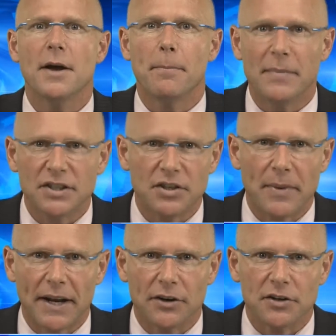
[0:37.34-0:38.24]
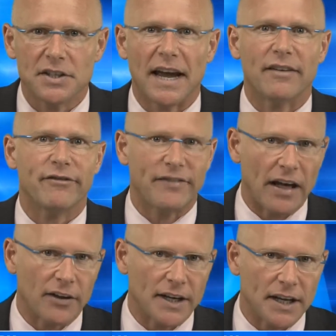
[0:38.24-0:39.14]
Misdemeanors and
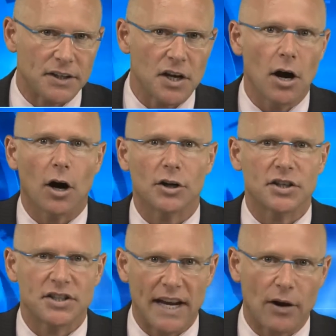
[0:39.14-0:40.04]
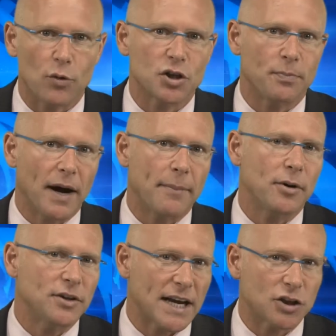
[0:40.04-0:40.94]
felonies are distinguished by
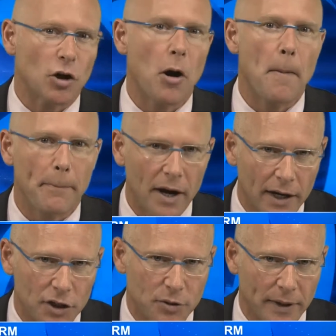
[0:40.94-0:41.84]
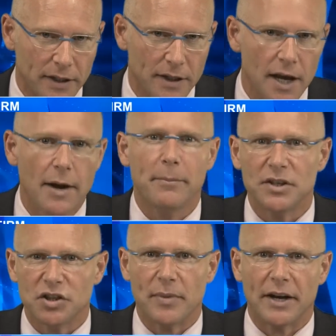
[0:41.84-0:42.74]
potential punishment.
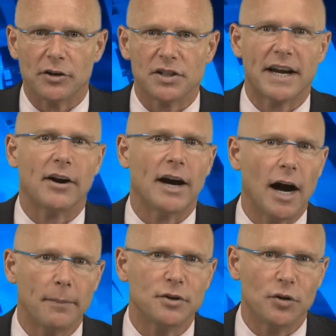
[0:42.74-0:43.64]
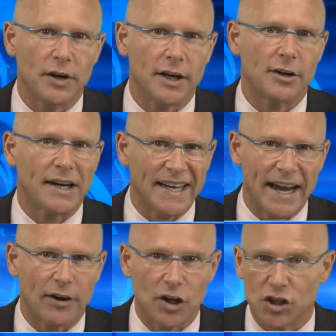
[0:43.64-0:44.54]
Misdemeanors carry up to a year in
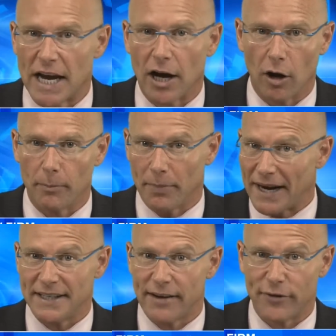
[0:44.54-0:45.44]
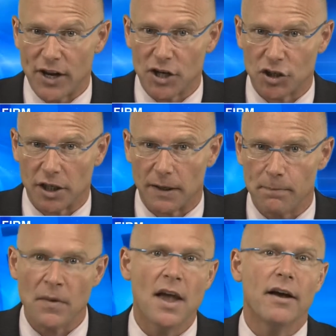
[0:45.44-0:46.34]
county jail by definition.
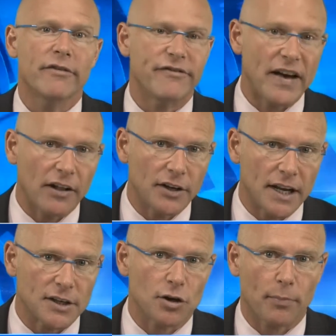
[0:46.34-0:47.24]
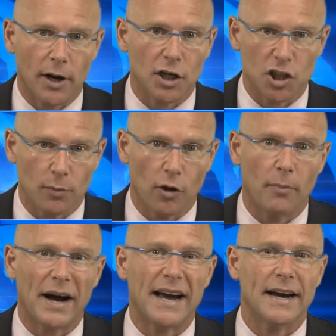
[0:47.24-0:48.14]
Felonies are punishable
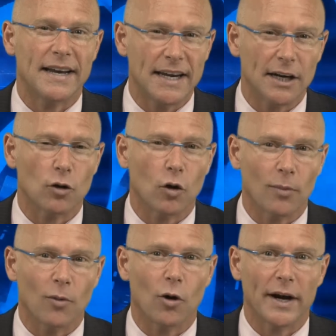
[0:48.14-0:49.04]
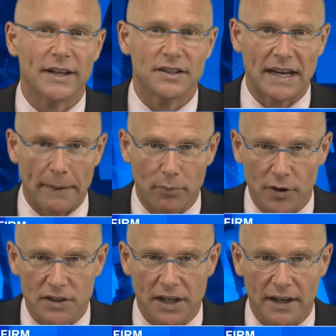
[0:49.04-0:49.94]
by a year or more in state
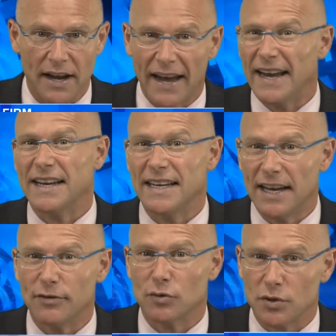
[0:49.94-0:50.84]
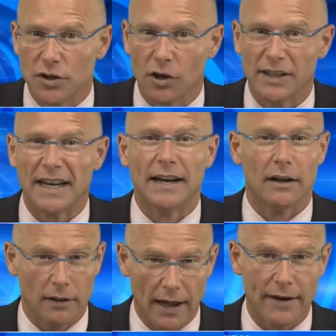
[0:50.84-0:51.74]
prison and can even result in
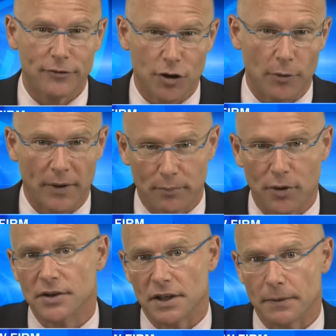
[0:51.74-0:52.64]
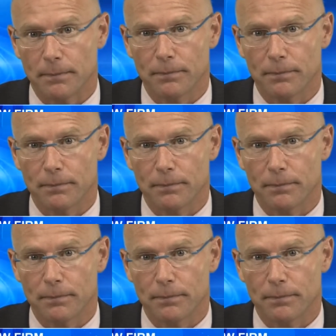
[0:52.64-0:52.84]
a life term in prison.